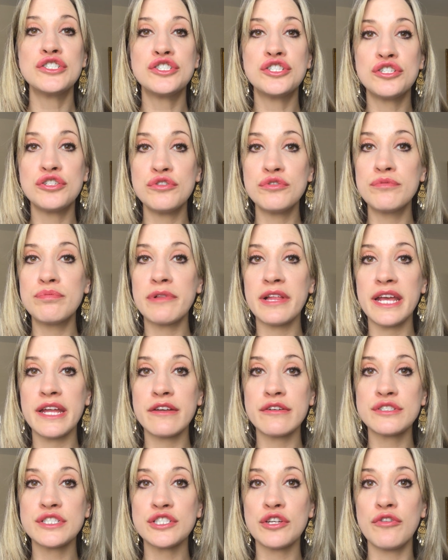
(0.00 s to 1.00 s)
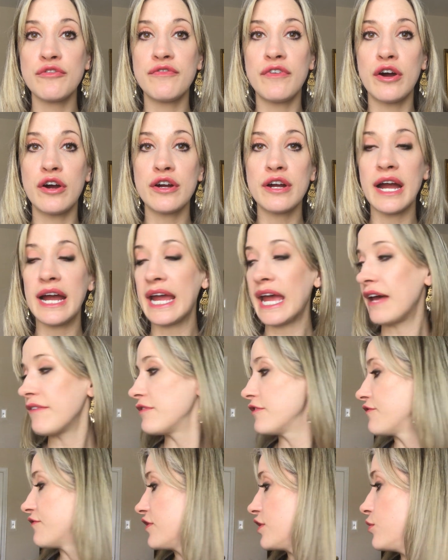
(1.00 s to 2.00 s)
2 planners so far. I
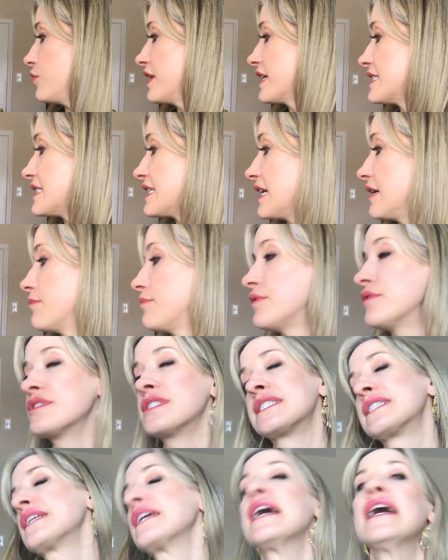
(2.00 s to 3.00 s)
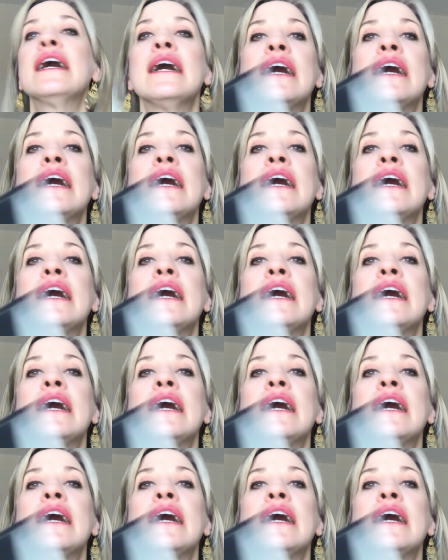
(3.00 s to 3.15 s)
have a few examples.